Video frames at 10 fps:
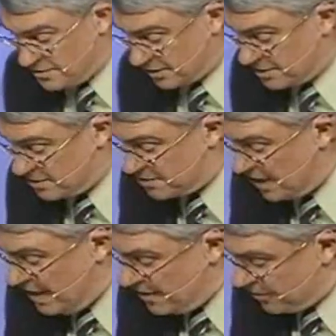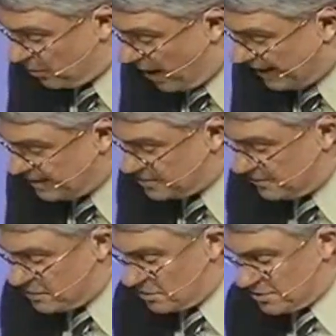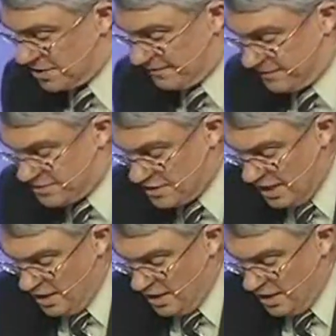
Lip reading: such as the writings of Josephus.